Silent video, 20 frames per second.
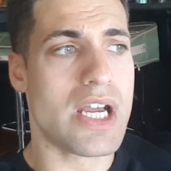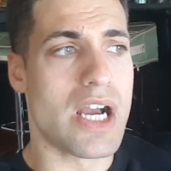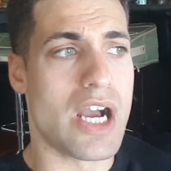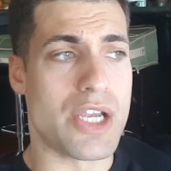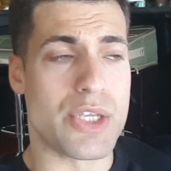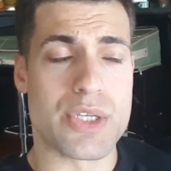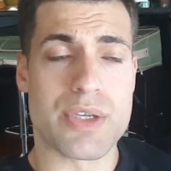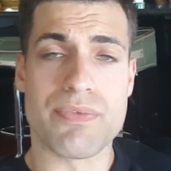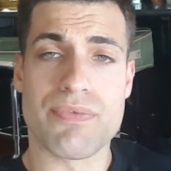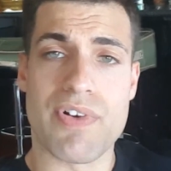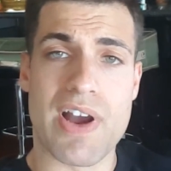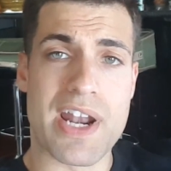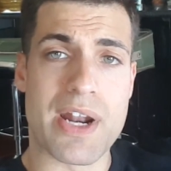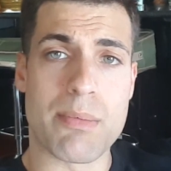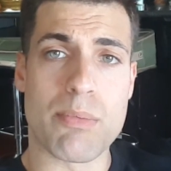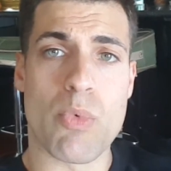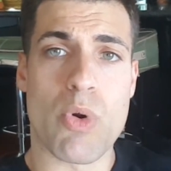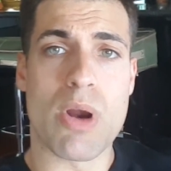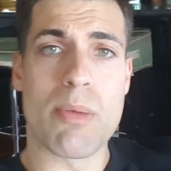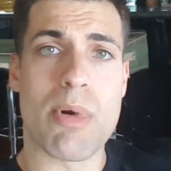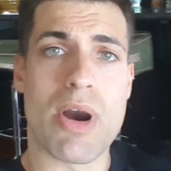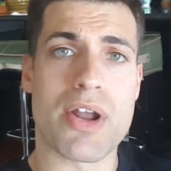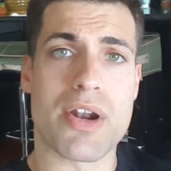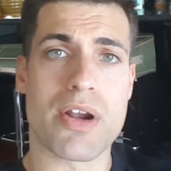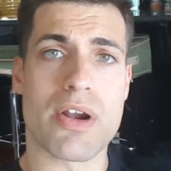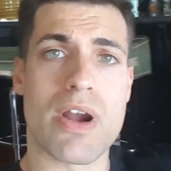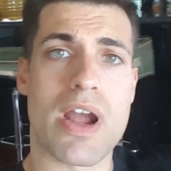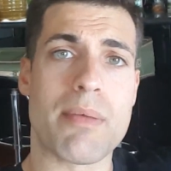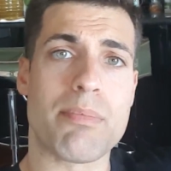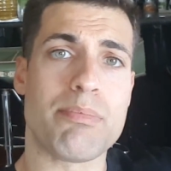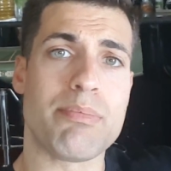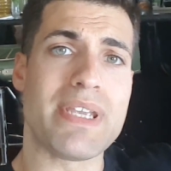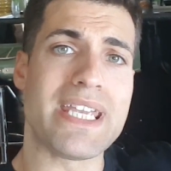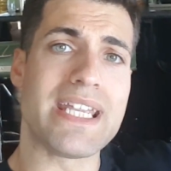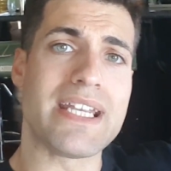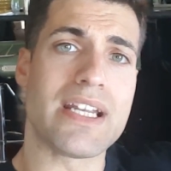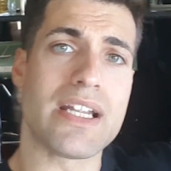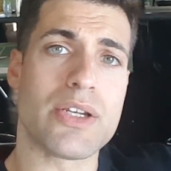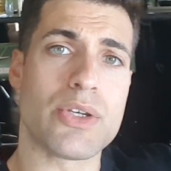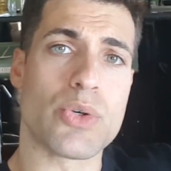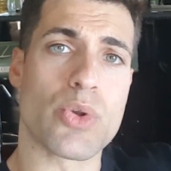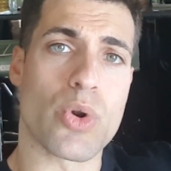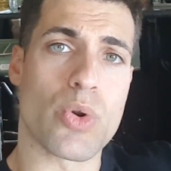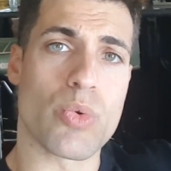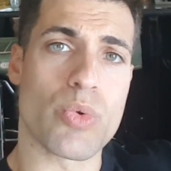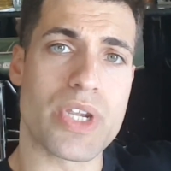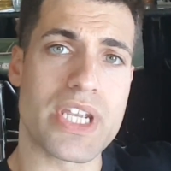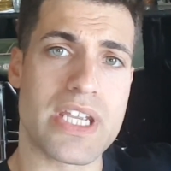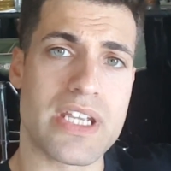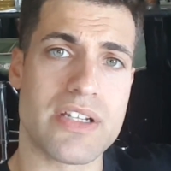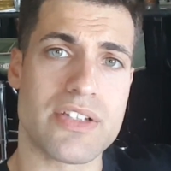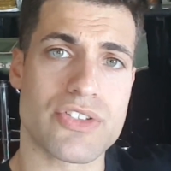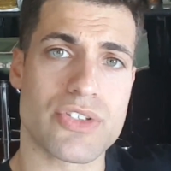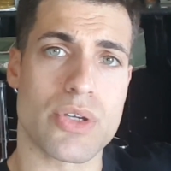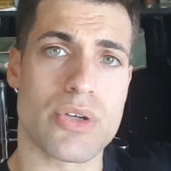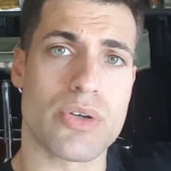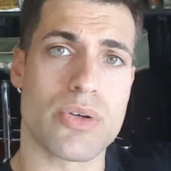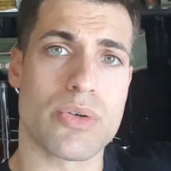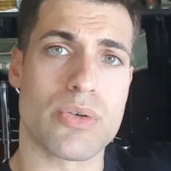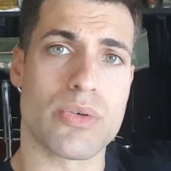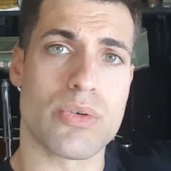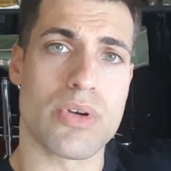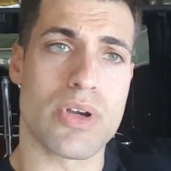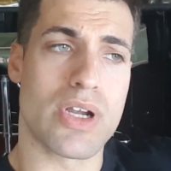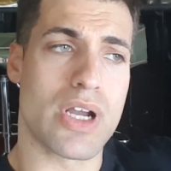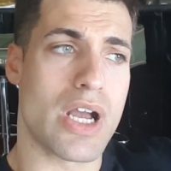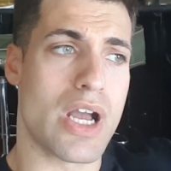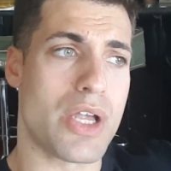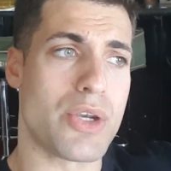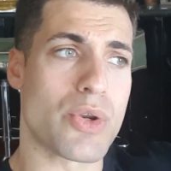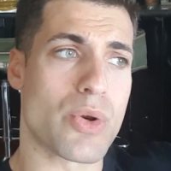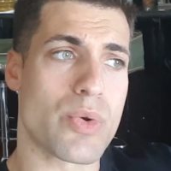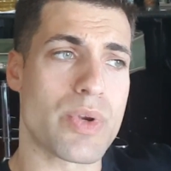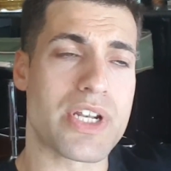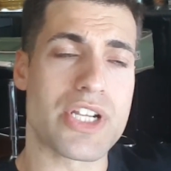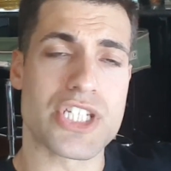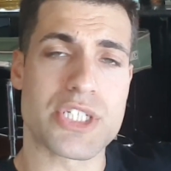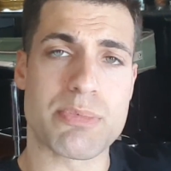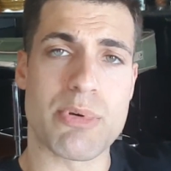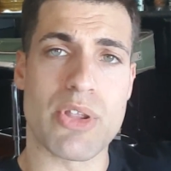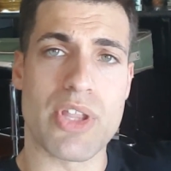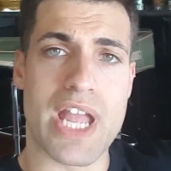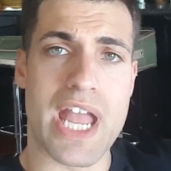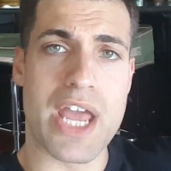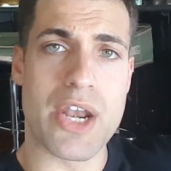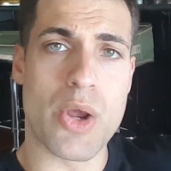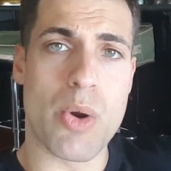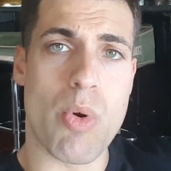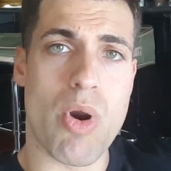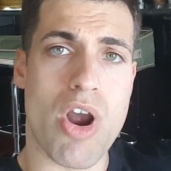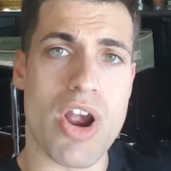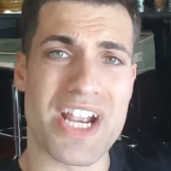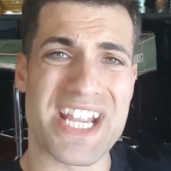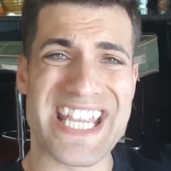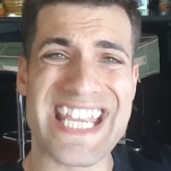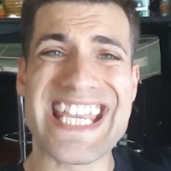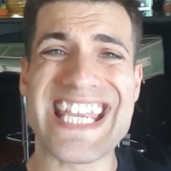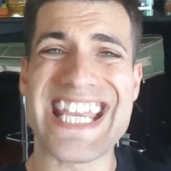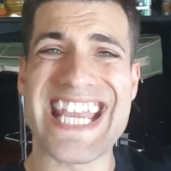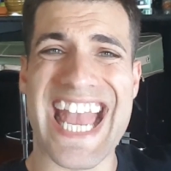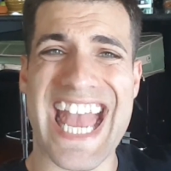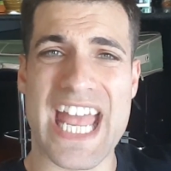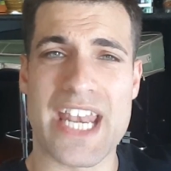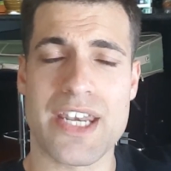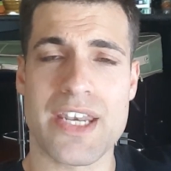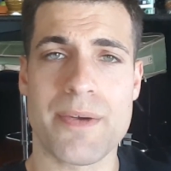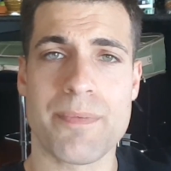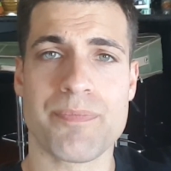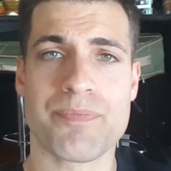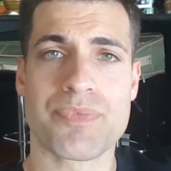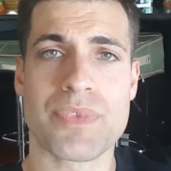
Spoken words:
You can find out more about her at Meet Noreen. So Noreen is spelled Noren,